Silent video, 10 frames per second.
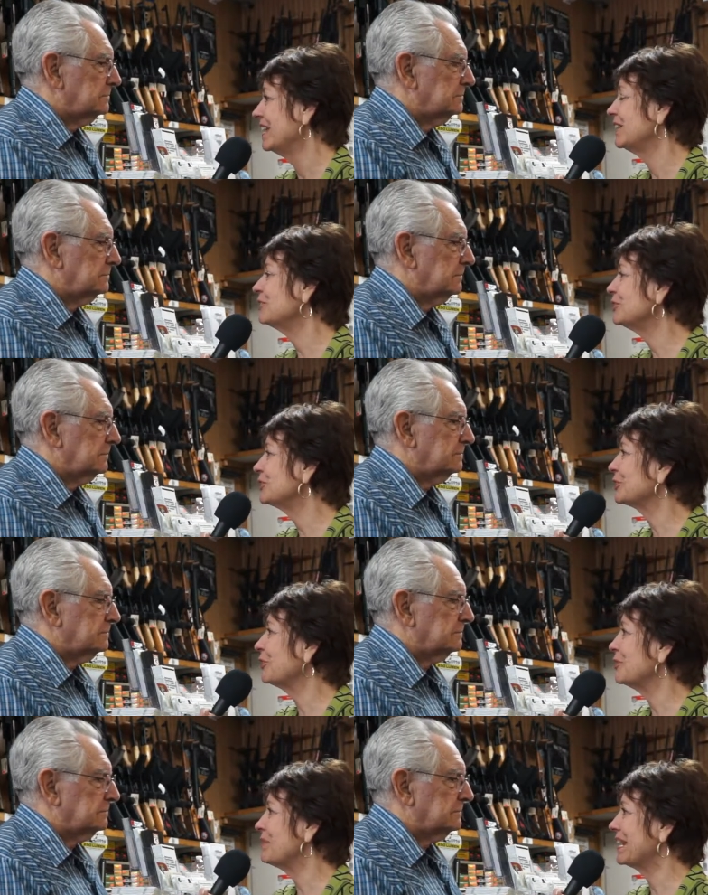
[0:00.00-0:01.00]
Speaker 1: They're just
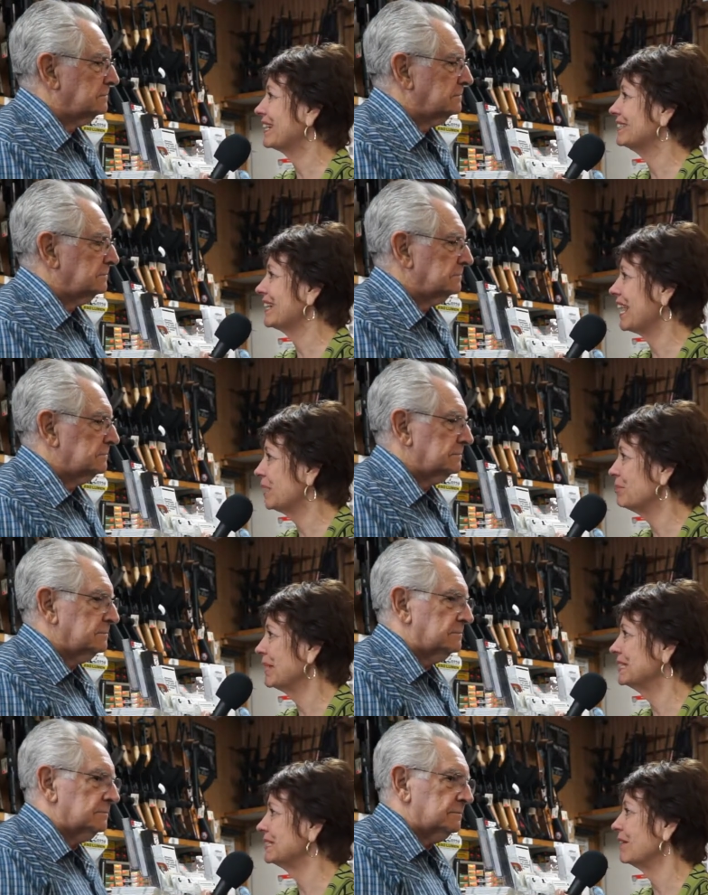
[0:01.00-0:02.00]
going to make a
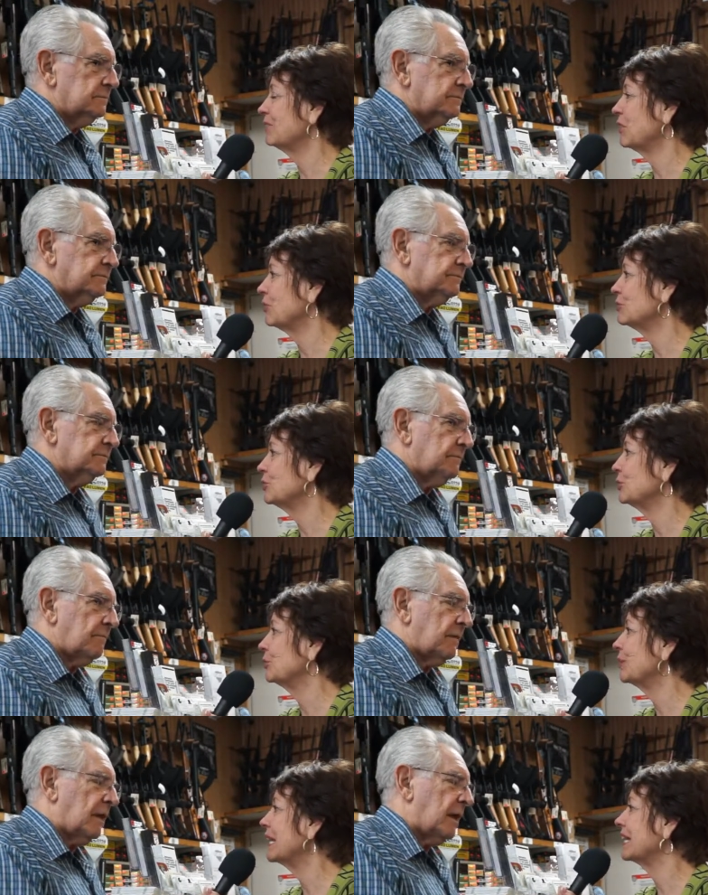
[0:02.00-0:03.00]
database of those
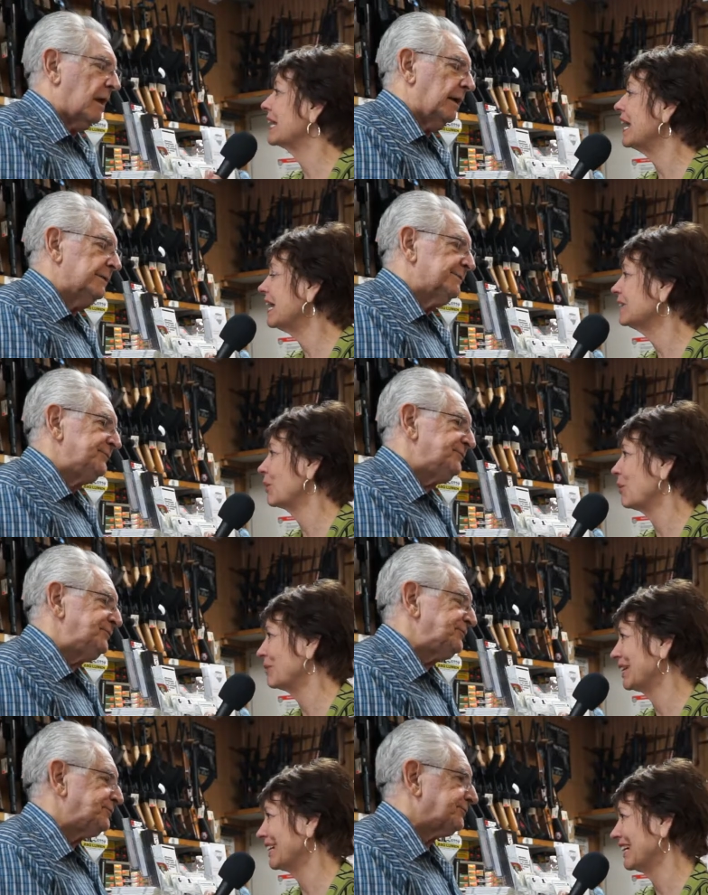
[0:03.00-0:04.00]
who can't
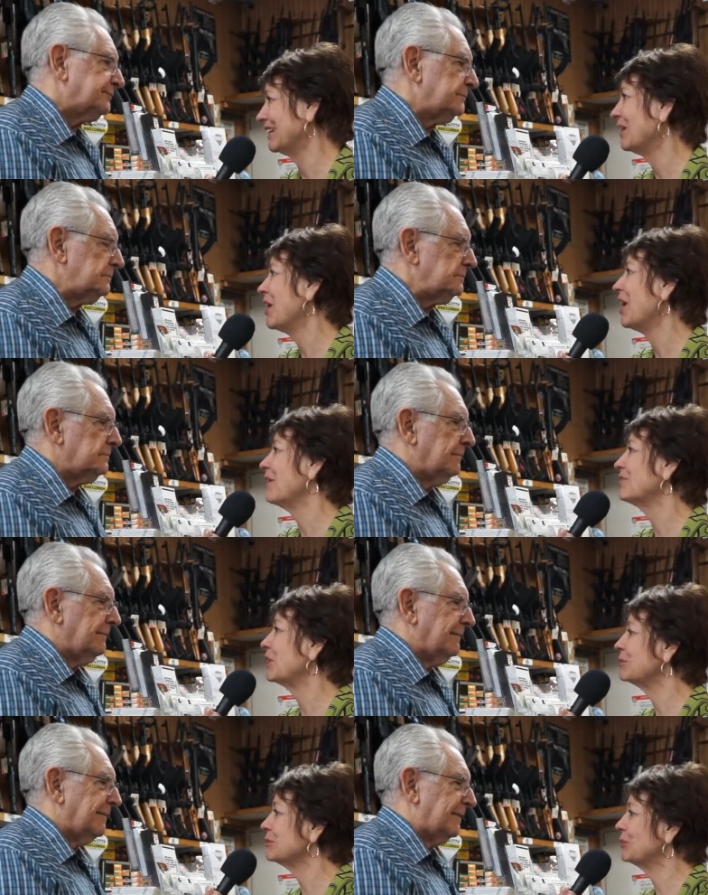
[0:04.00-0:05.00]
own a gun, of
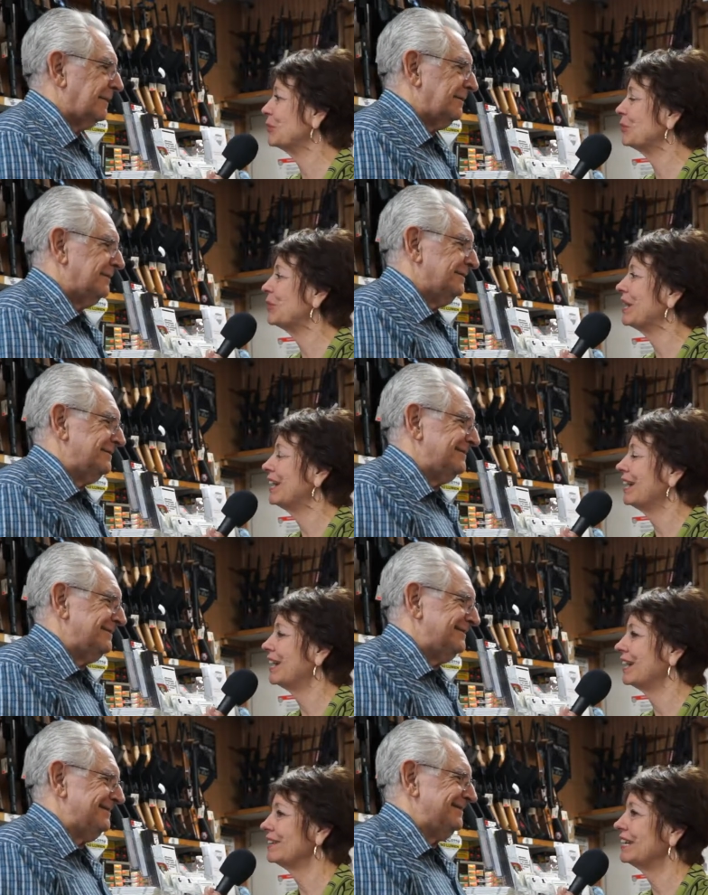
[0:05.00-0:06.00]
those who
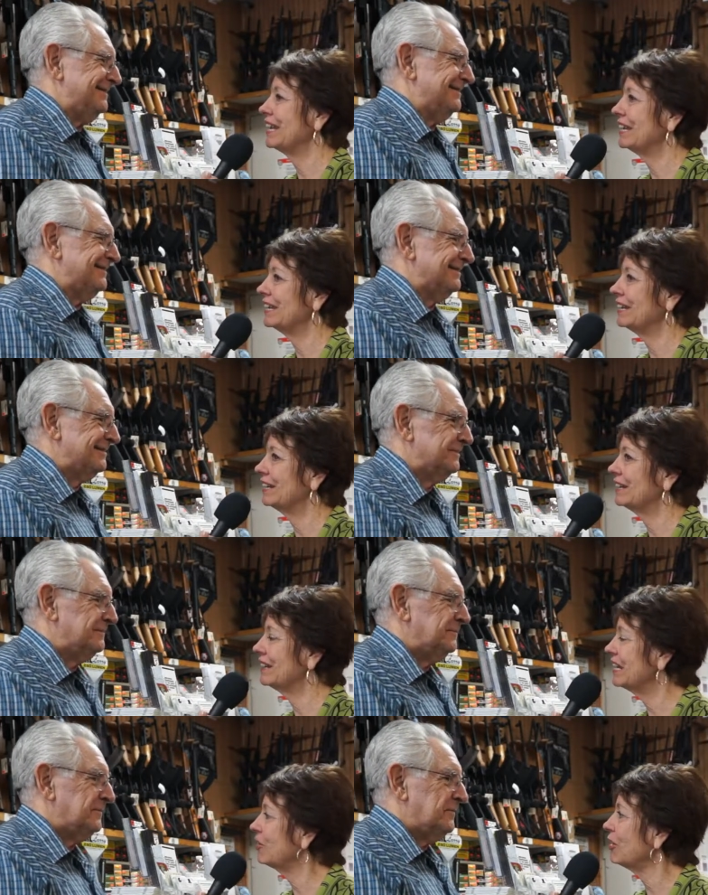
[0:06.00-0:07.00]
uh, they
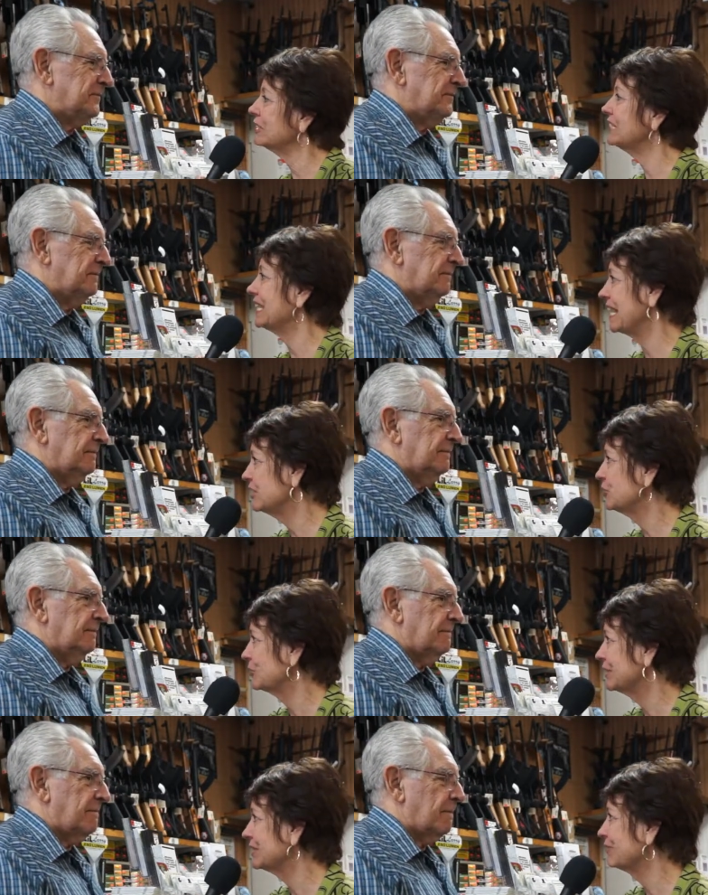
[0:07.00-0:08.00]
think are
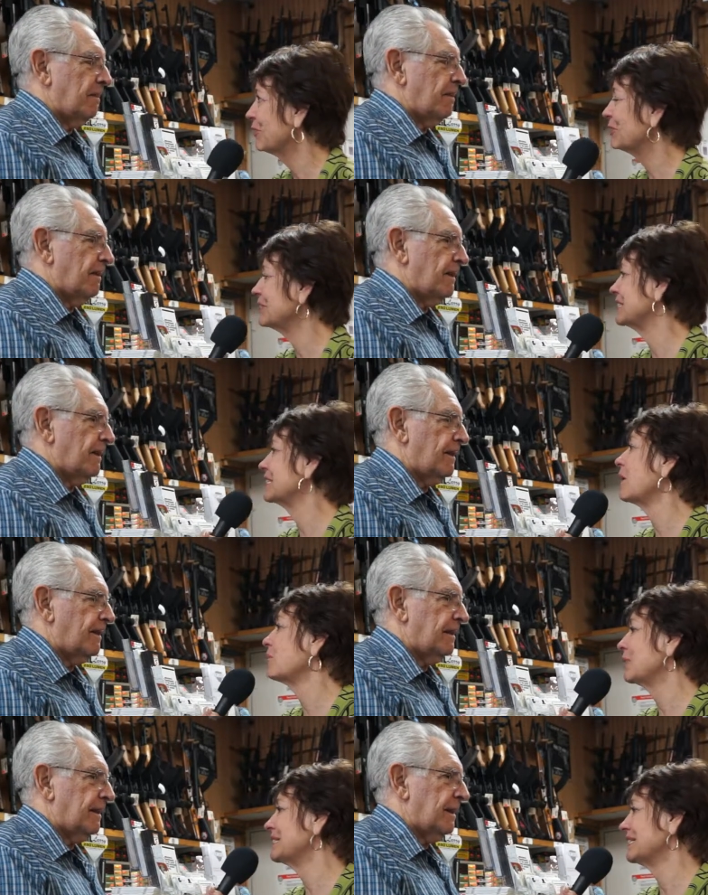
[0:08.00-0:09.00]
dangerous for
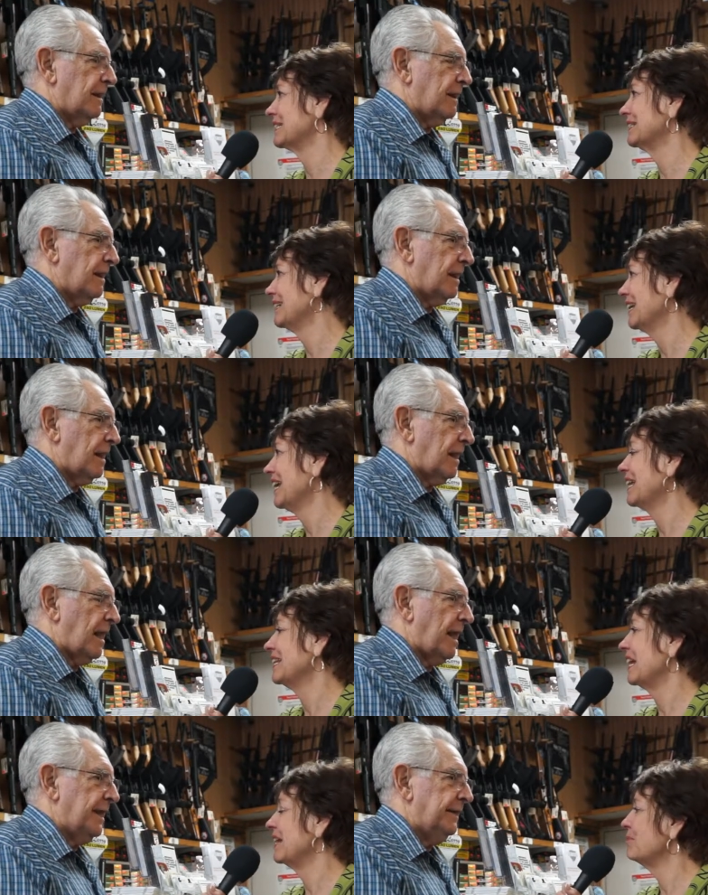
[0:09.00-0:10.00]
some reason.
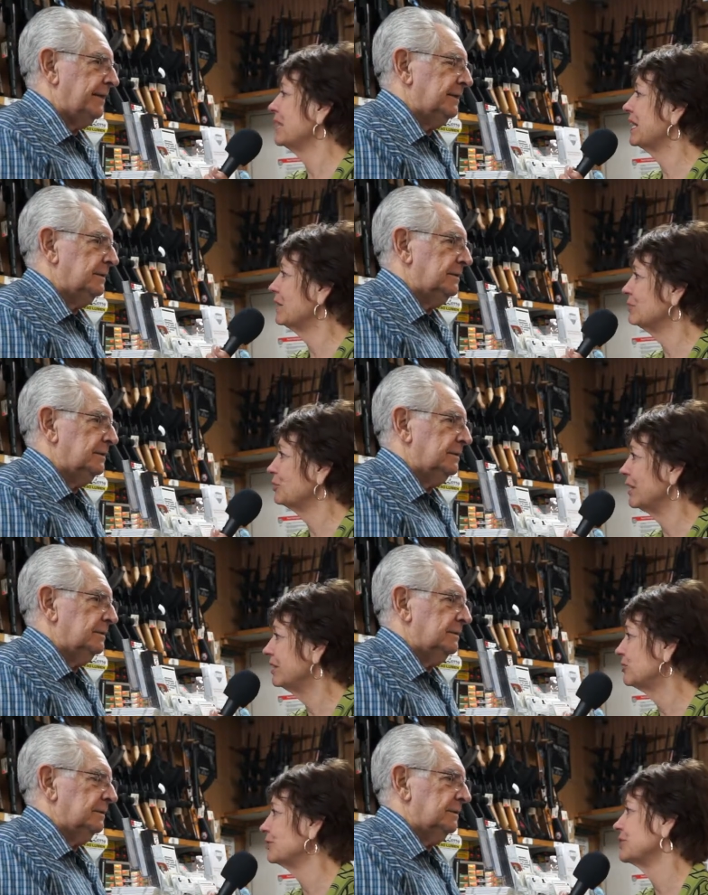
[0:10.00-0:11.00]
They become
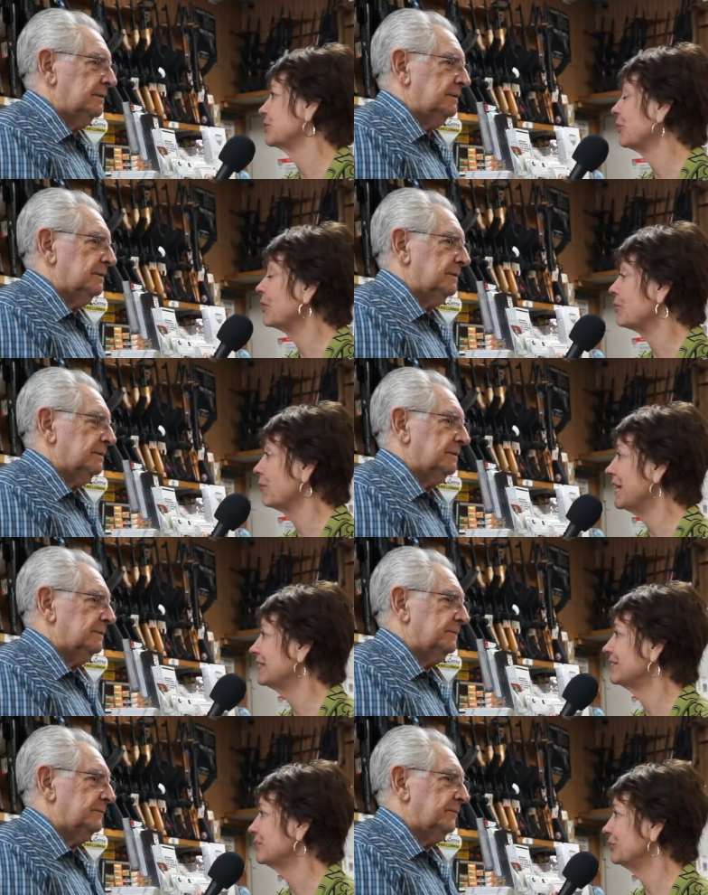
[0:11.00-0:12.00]
dangerous or a
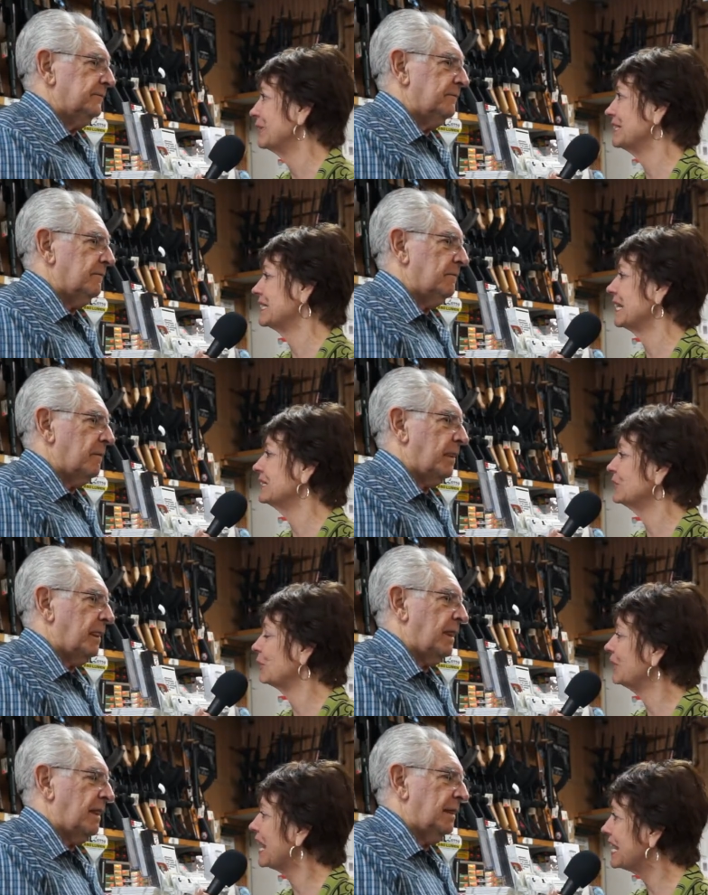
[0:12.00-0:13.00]
threat to us, and
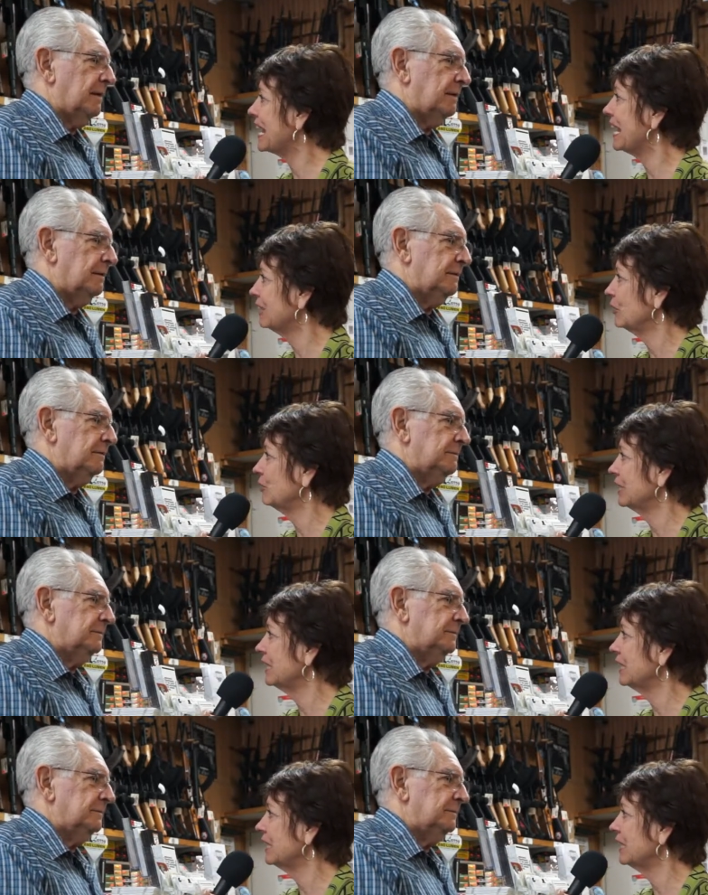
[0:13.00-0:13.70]
so they can't own a